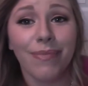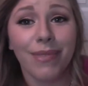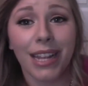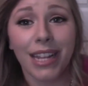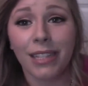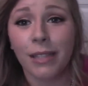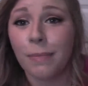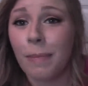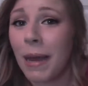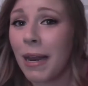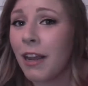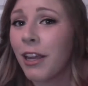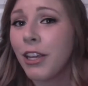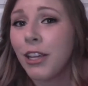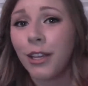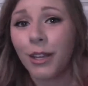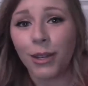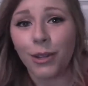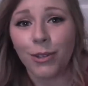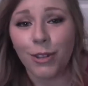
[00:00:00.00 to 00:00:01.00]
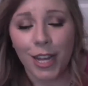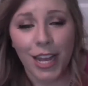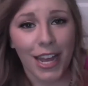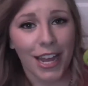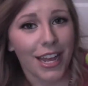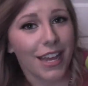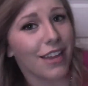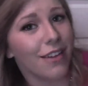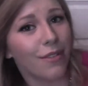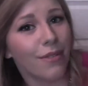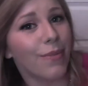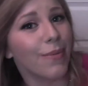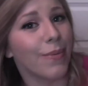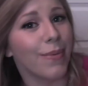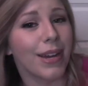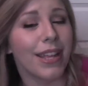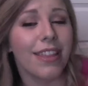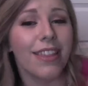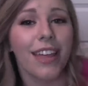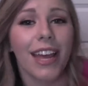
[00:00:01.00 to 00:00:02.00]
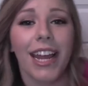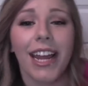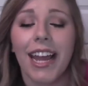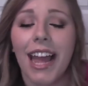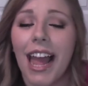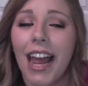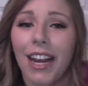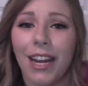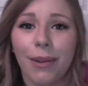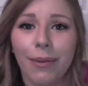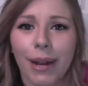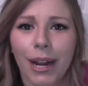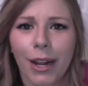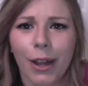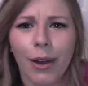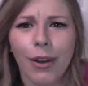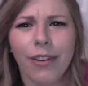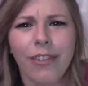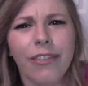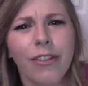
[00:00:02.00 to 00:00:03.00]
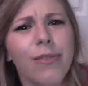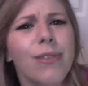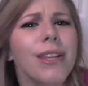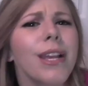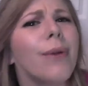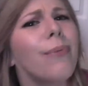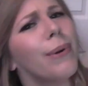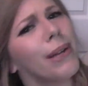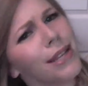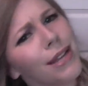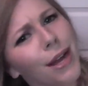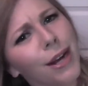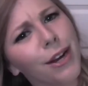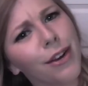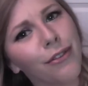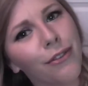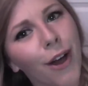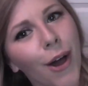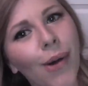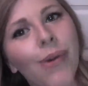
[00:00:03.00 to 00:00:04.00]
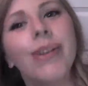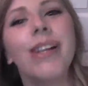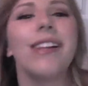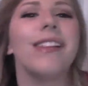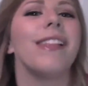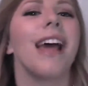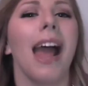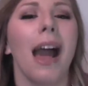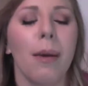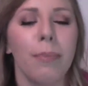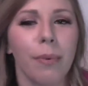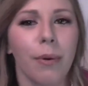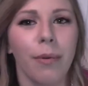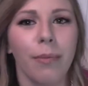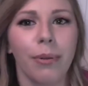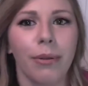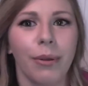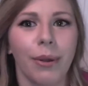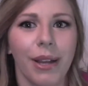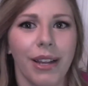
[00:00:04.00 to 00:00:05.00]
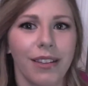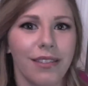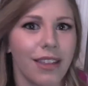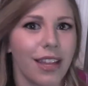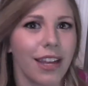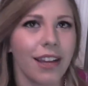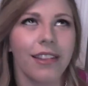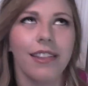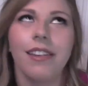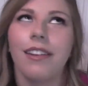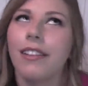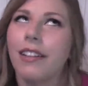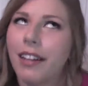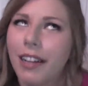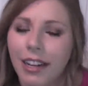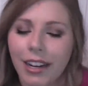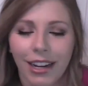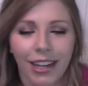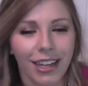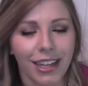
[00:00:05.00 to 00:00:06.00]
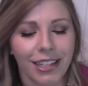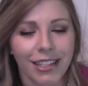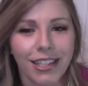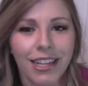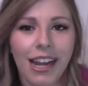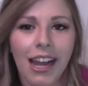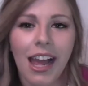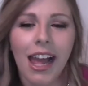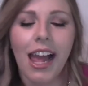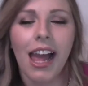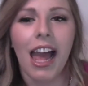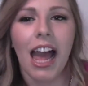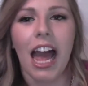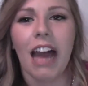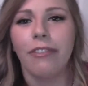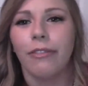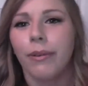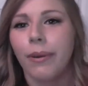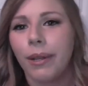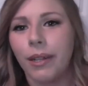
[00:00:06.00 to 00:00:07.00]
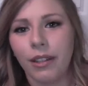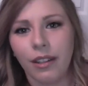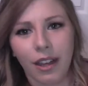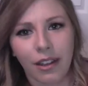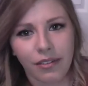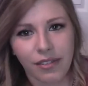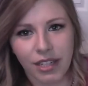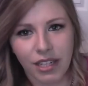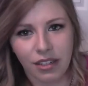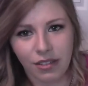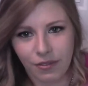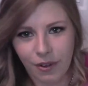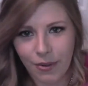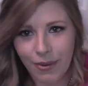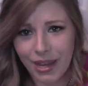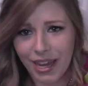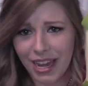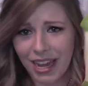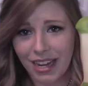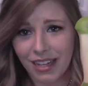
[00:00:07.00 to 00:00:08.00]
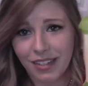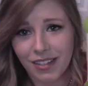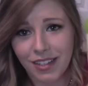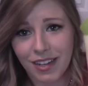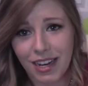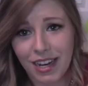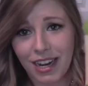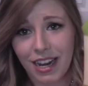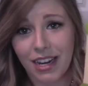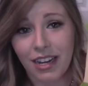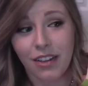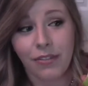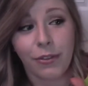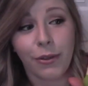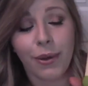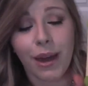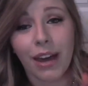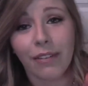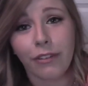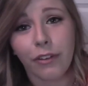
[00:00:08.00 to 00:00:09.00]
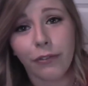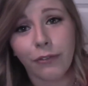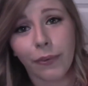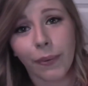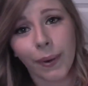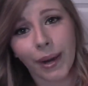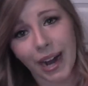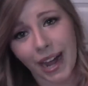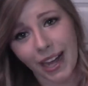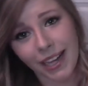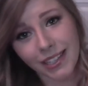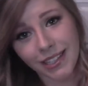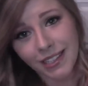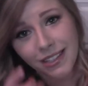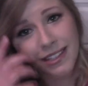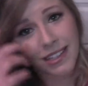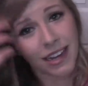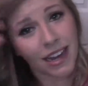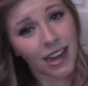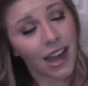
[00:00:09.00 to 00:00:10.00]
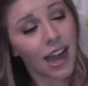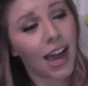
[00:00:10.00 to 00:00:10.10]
it's been a huge hit with like anywhere I go. Everyone's like, what's on your phone? And the Apple employees think it's hilarious. Everyone loves this phone case, and if you have a 4S